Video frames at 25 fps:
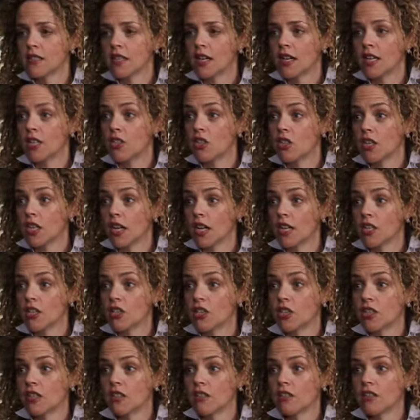
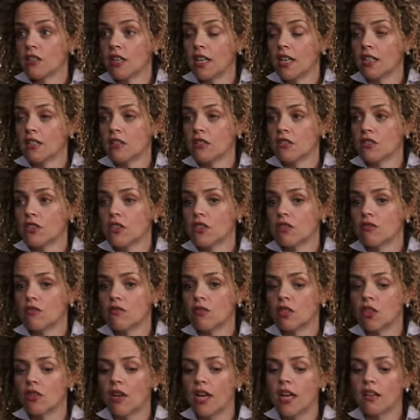education and
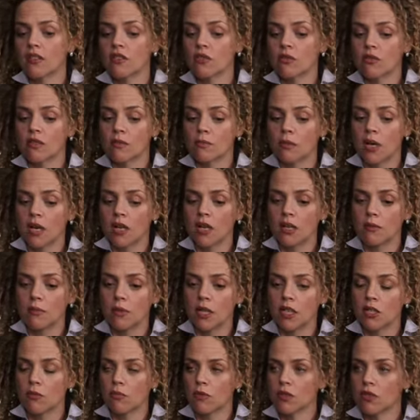outsourced marketing
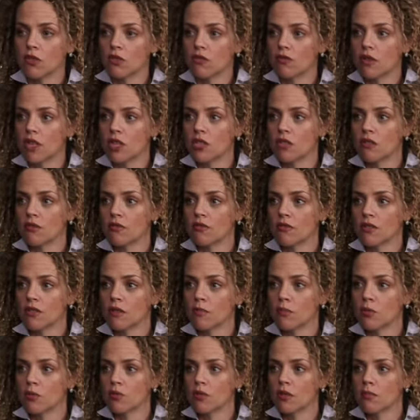management and direction for
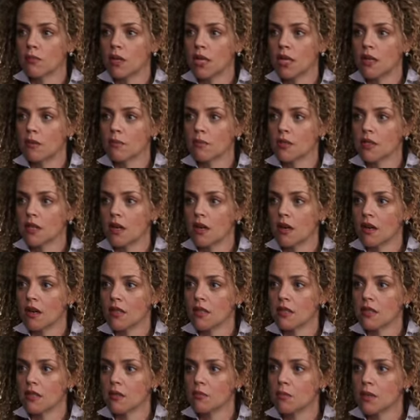small to
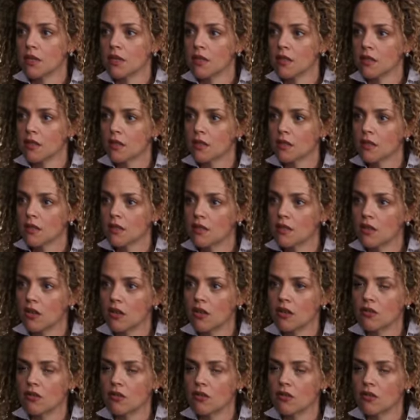medium-sized businesses. So